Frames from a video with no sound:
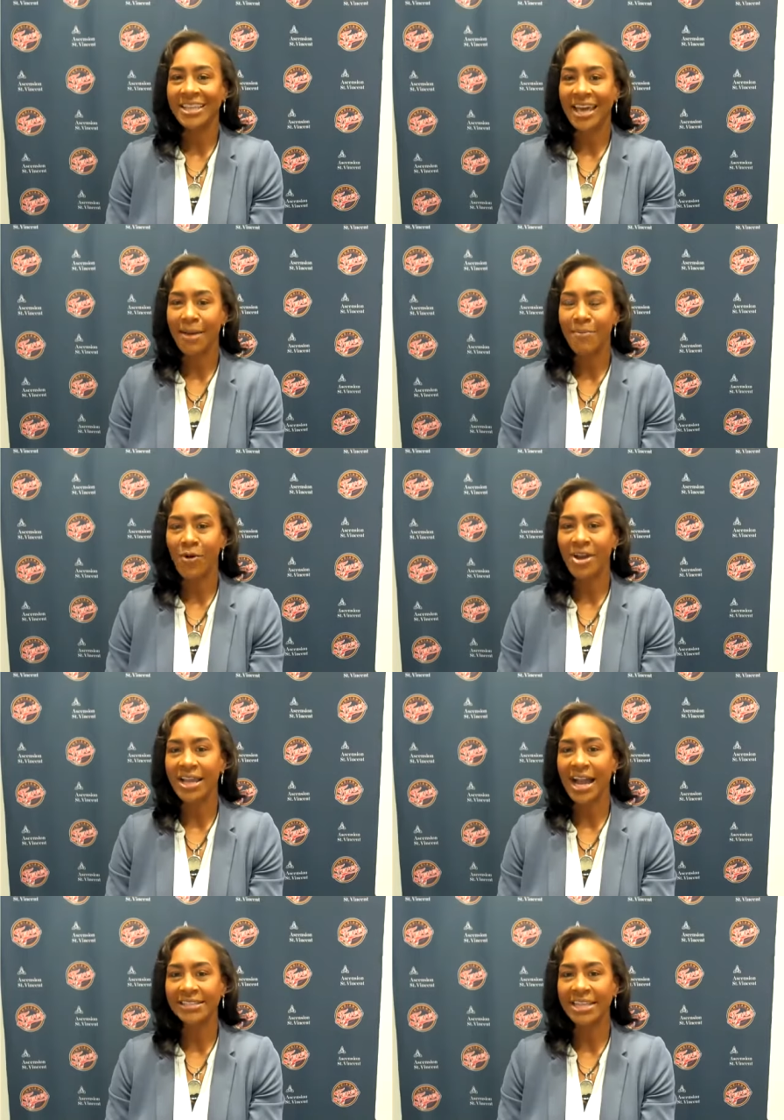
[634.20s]
that I'm more
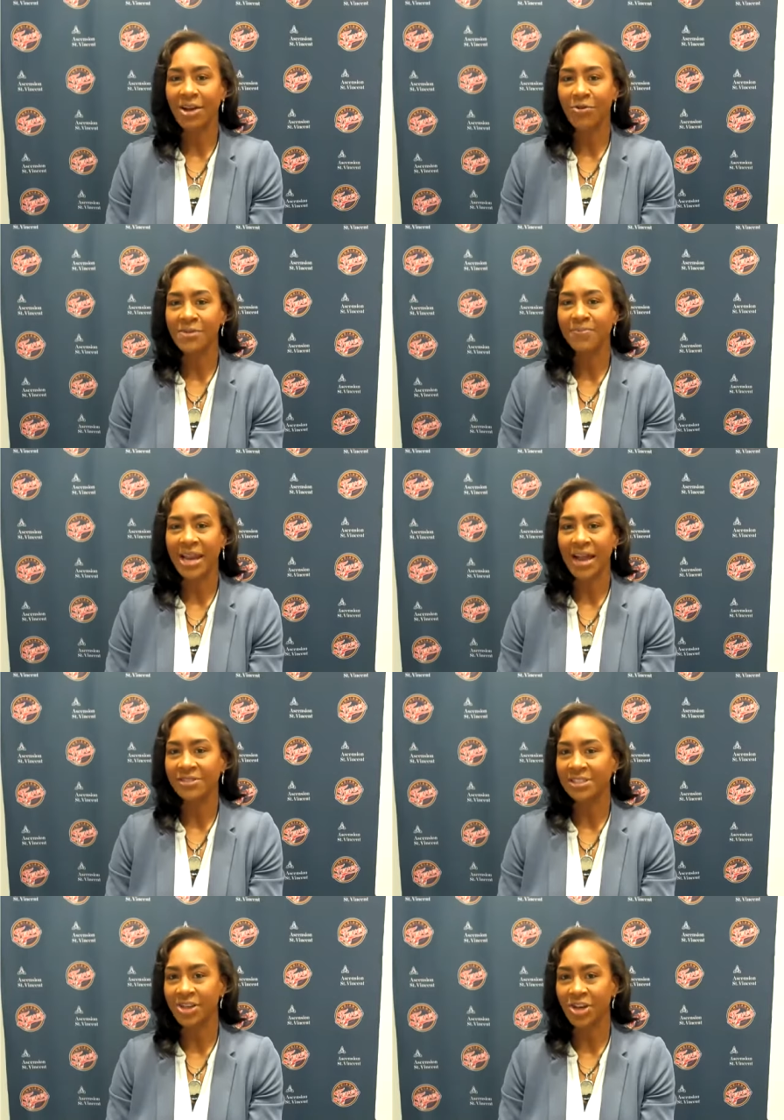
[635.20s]
in contact with, but
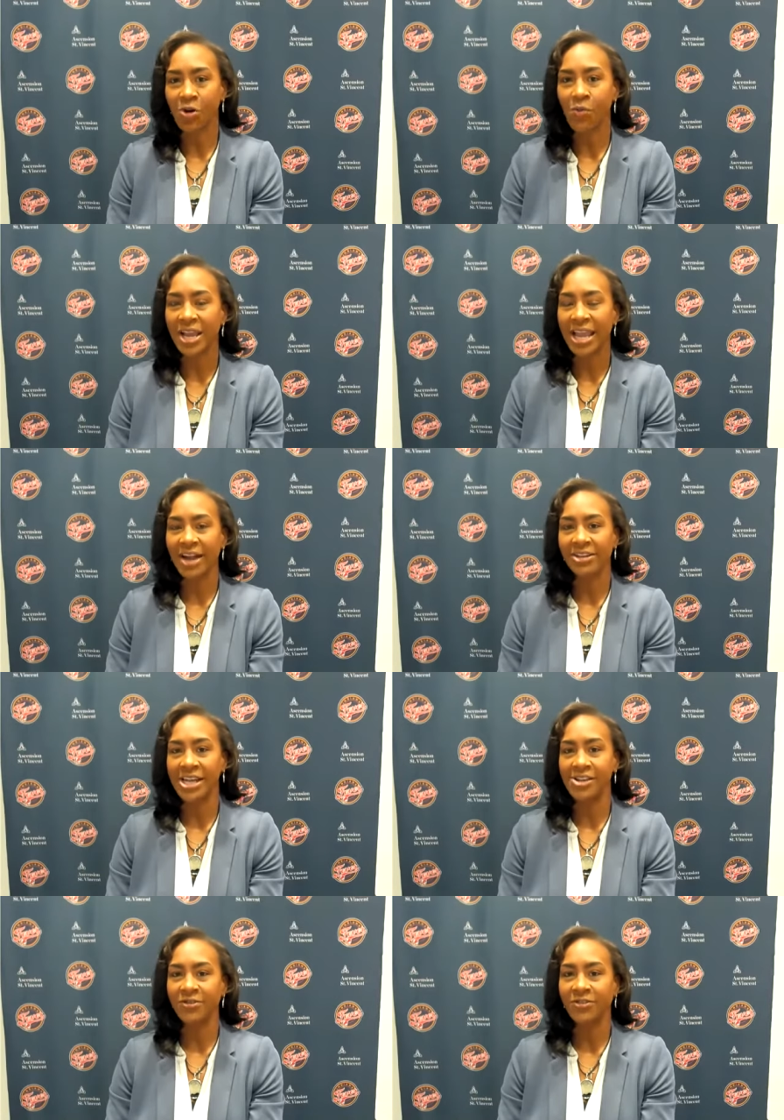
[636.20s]
obviously knowing what
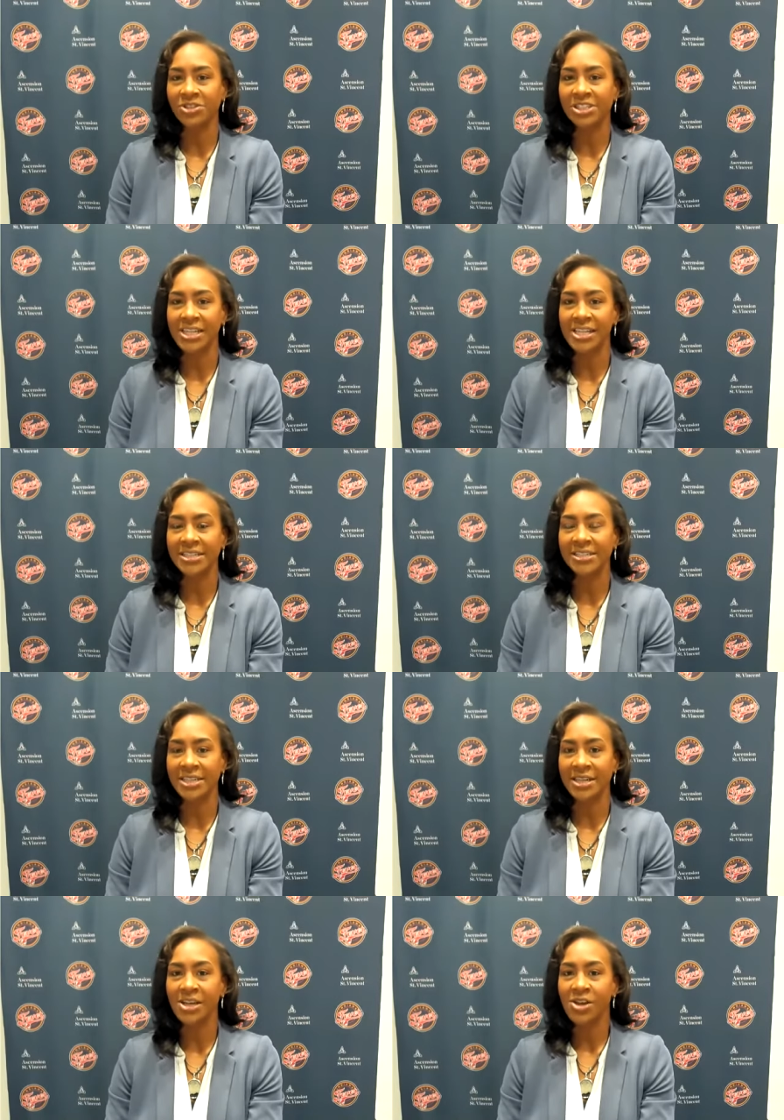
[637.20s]
Gallaudet University is
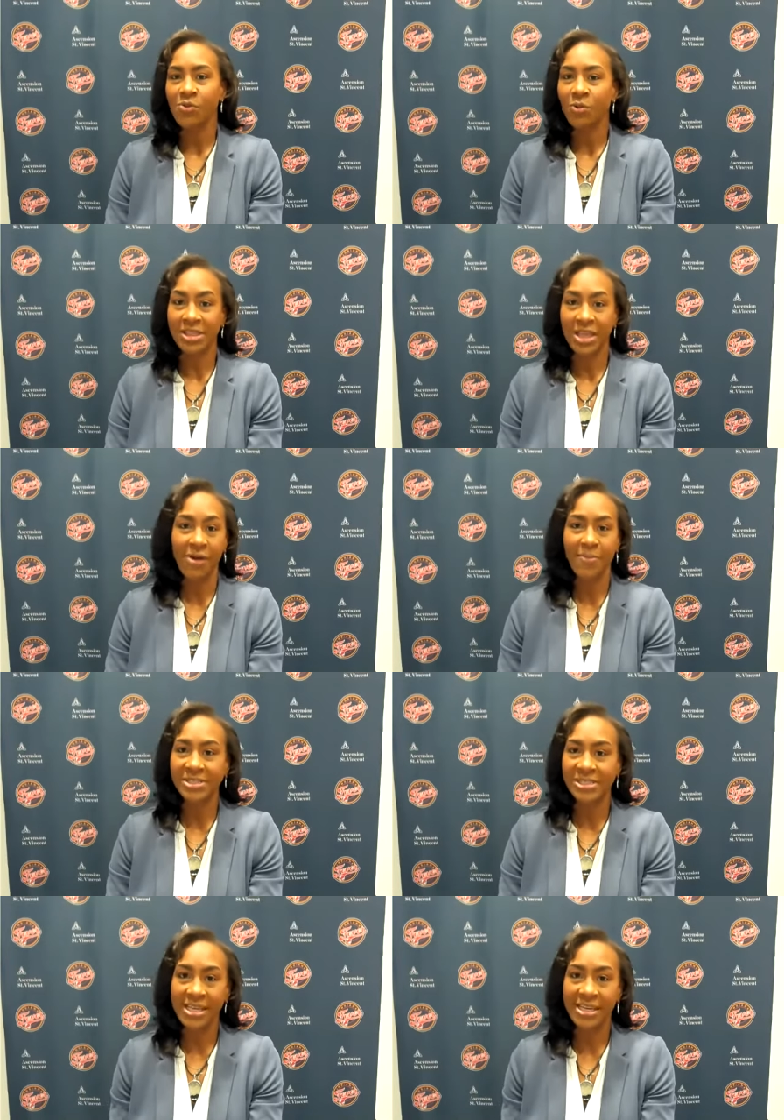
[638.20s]
and what they
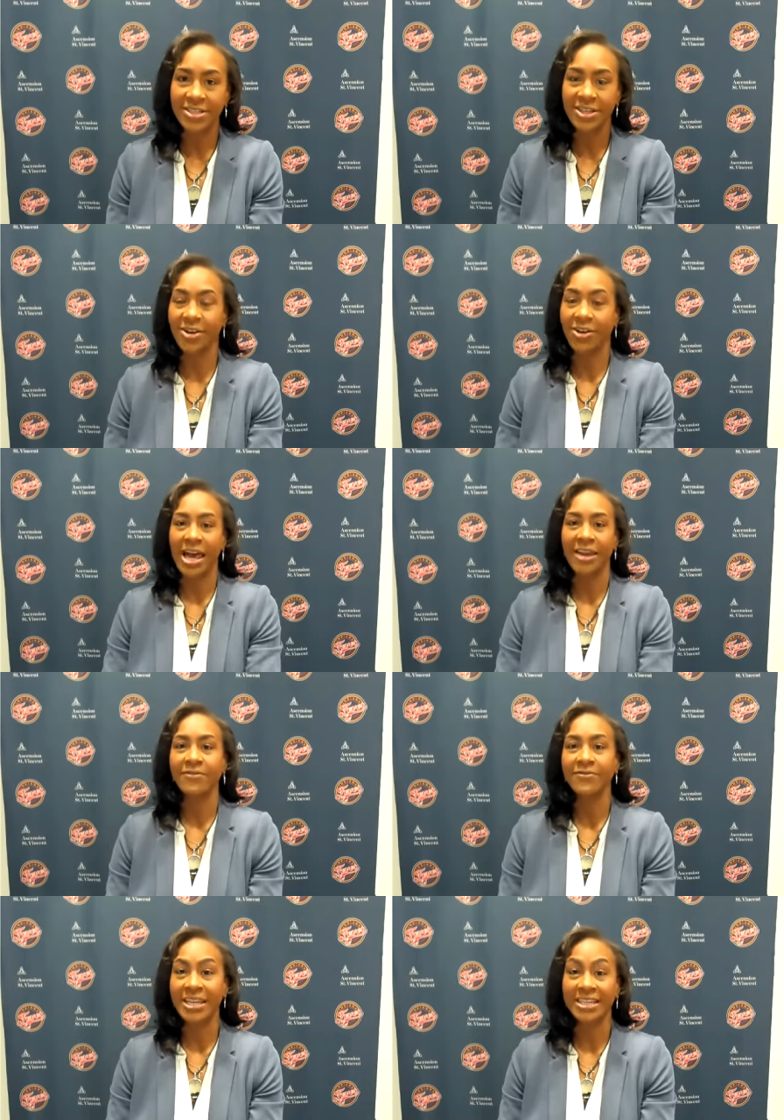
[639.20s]
represent and, you know, a lot
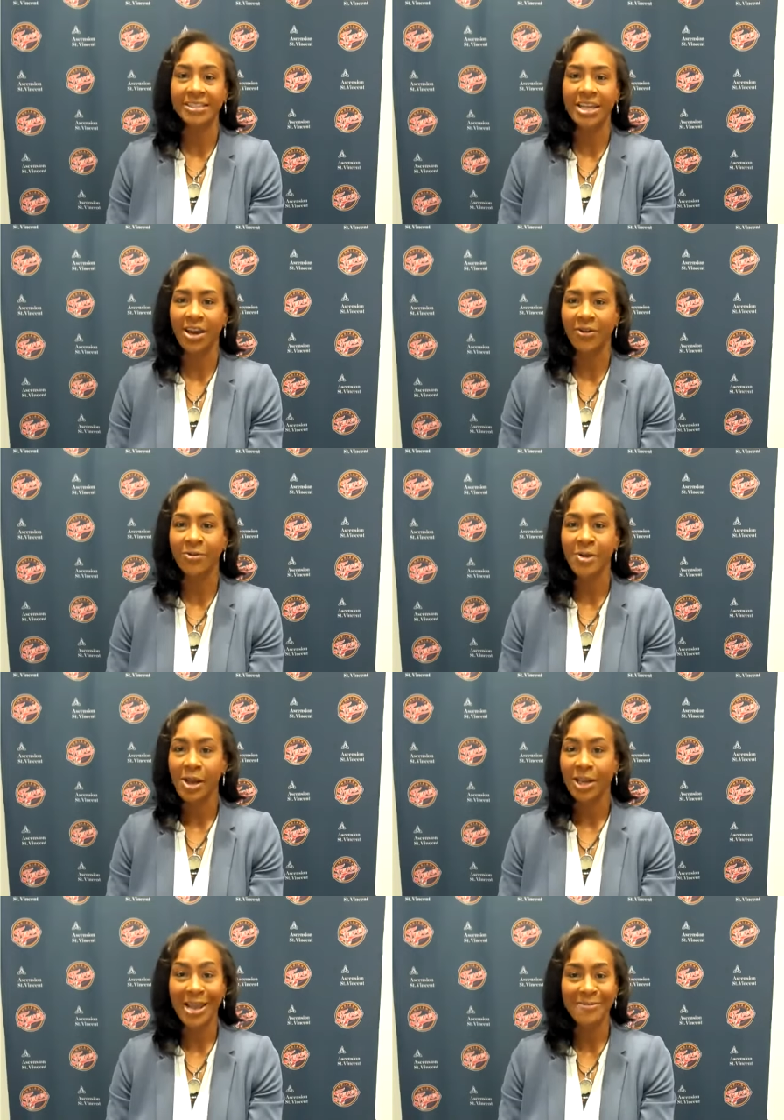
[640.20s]
of kids that are
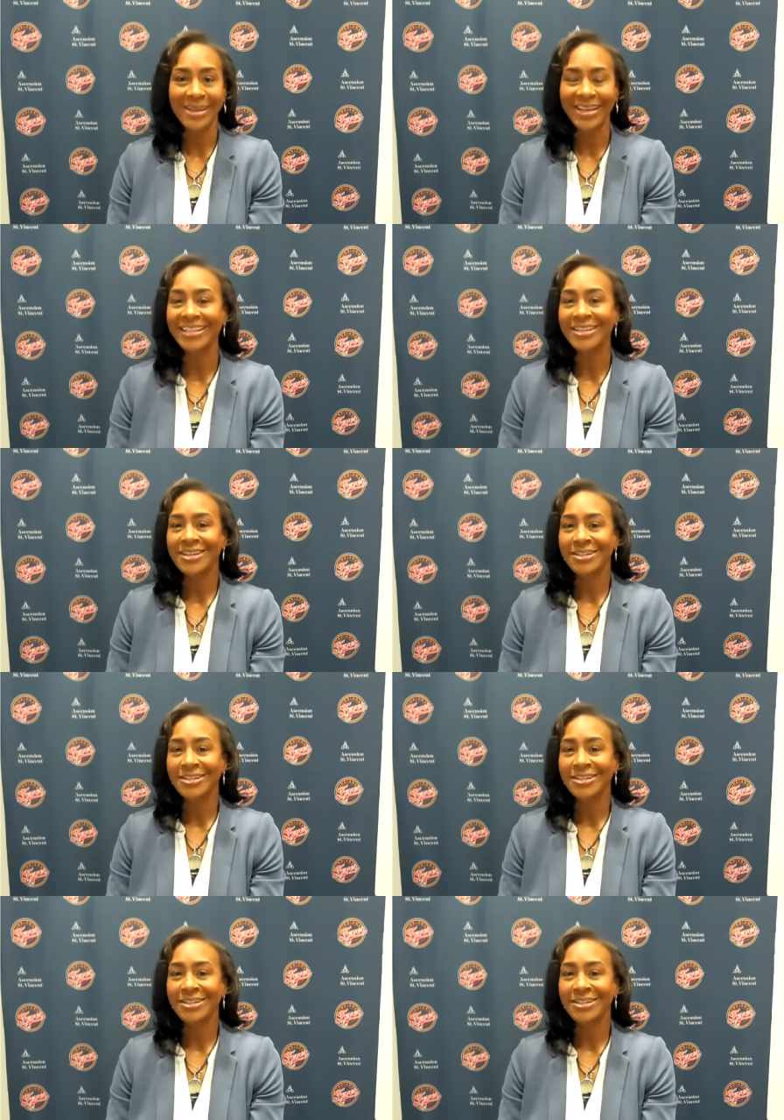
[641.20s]
like me.